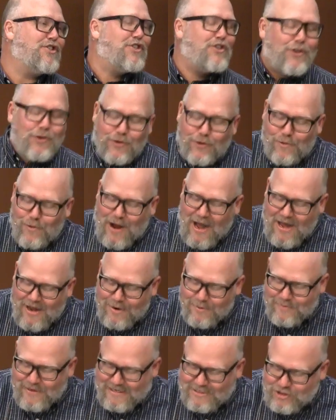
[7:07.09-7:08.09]

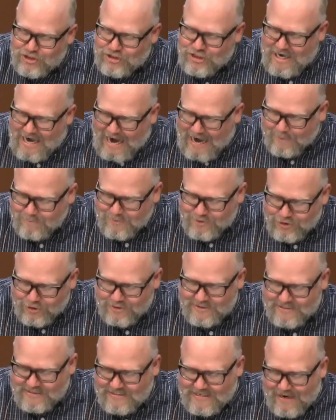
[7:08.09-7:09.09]
Deuteronomy
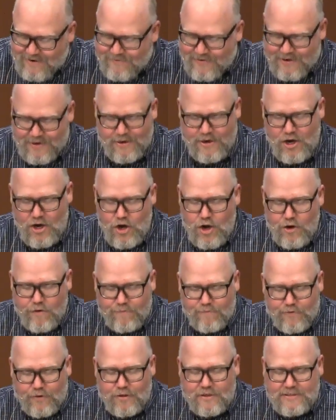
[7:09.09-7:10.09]
chapter 7,
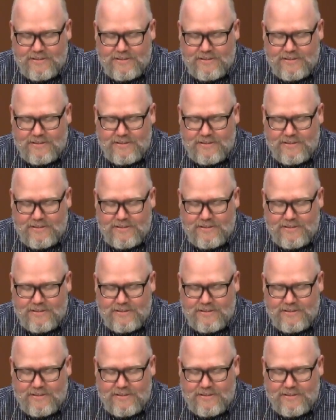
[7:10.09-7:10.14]
verse